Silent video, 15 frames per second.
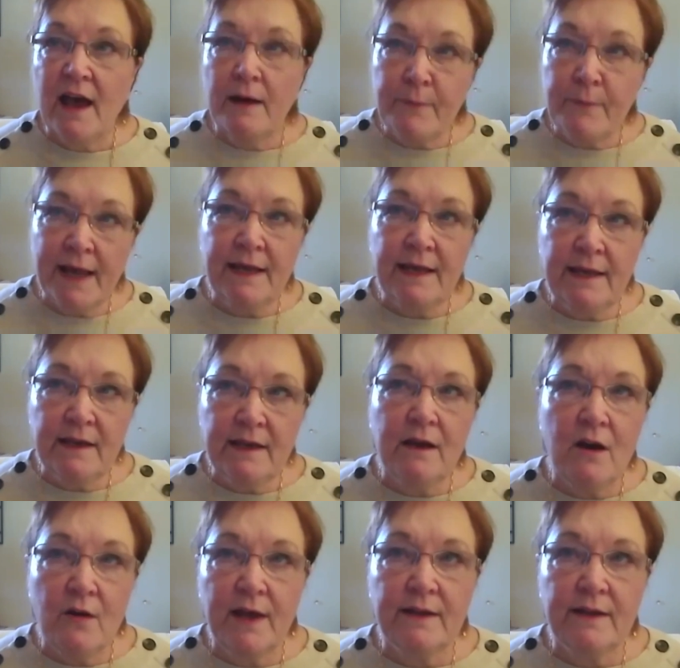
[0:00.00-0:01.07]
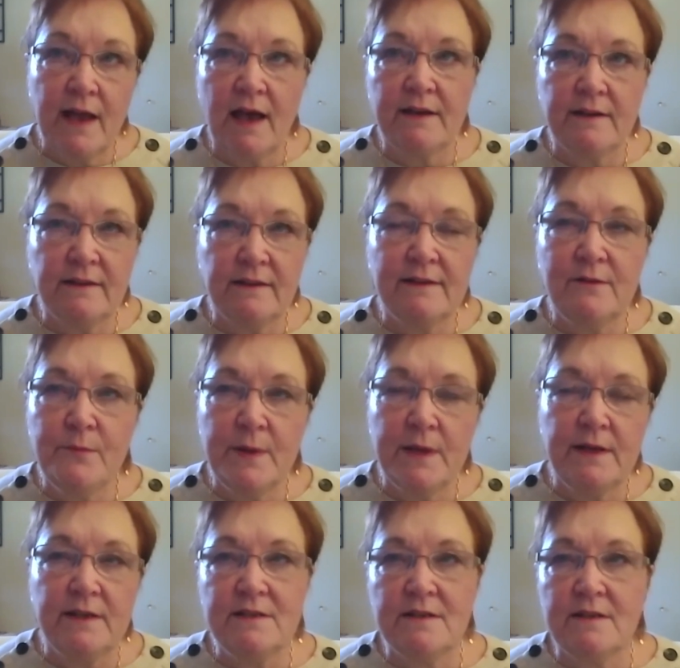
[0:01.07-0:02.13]
my ego had gotten a little bit
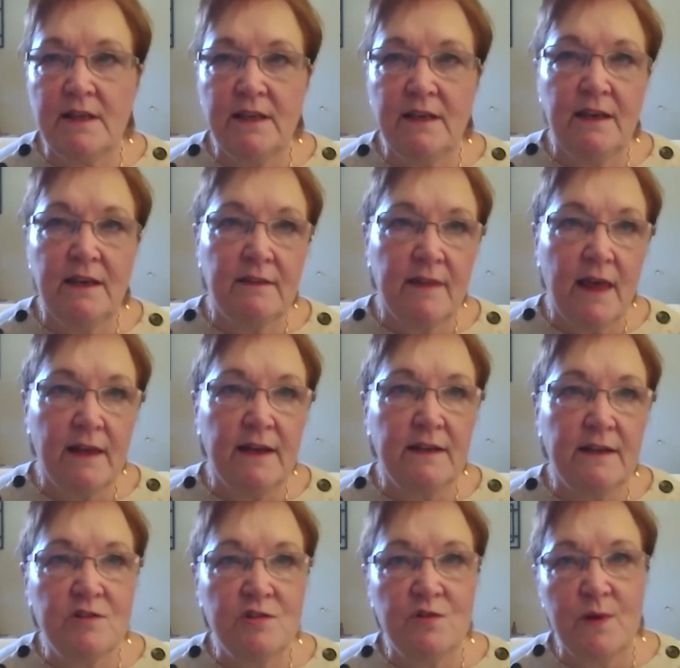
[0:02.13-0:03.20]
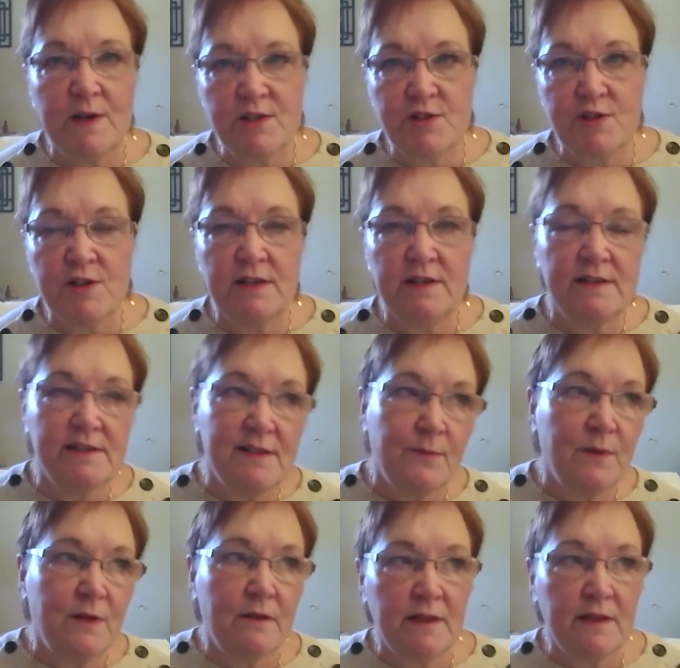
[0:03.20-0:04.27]
into thinking that intuition and some
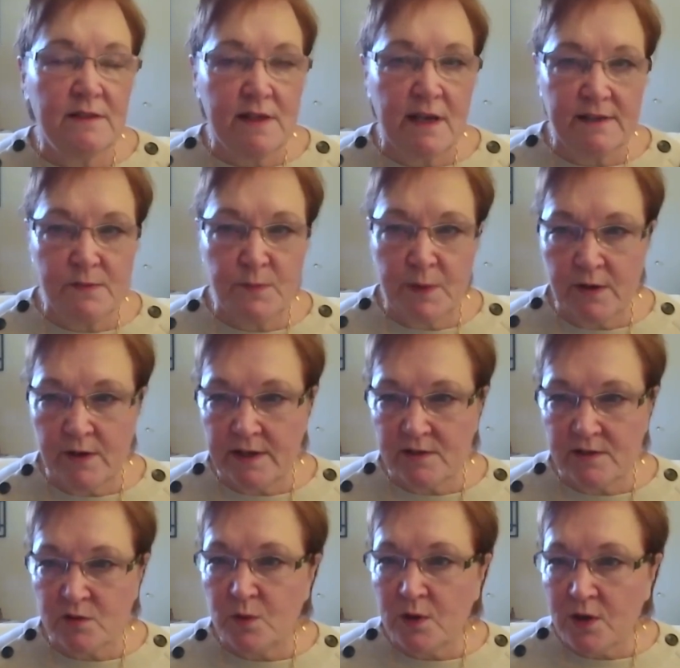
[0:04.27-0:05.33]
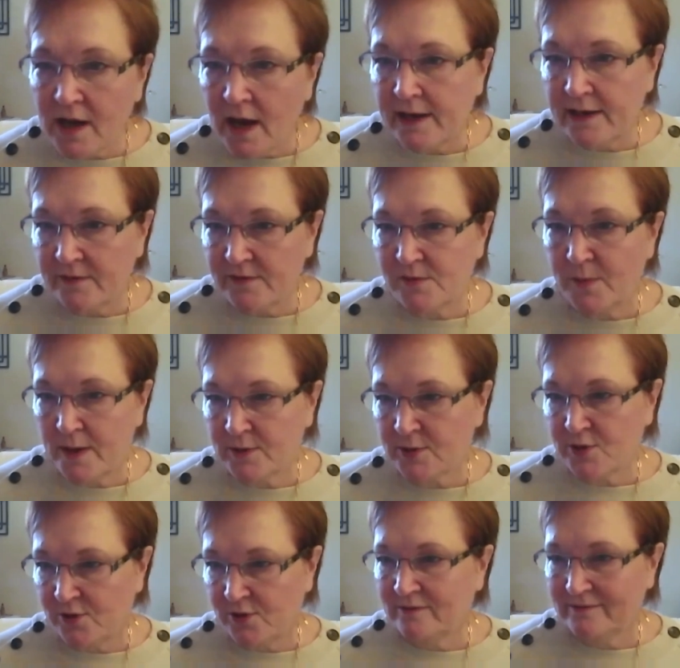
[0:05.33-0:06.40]
of the things I experienced were kind of
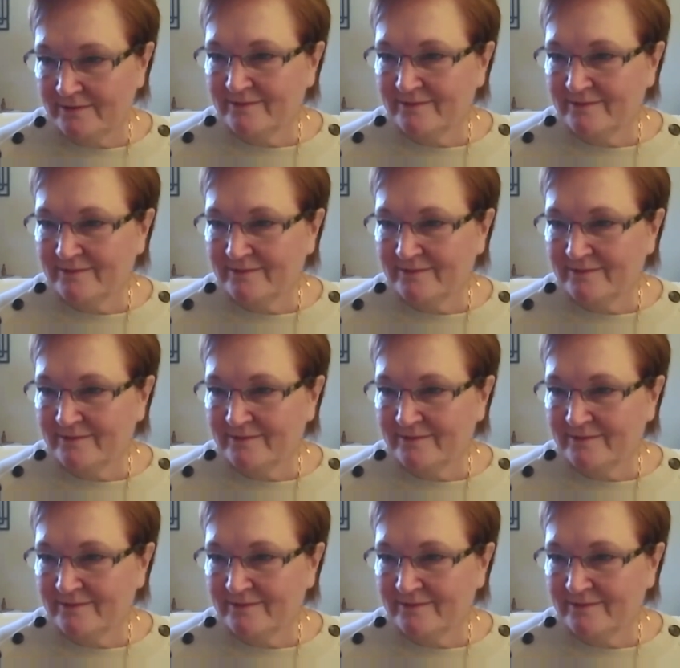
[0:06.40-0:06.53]
special.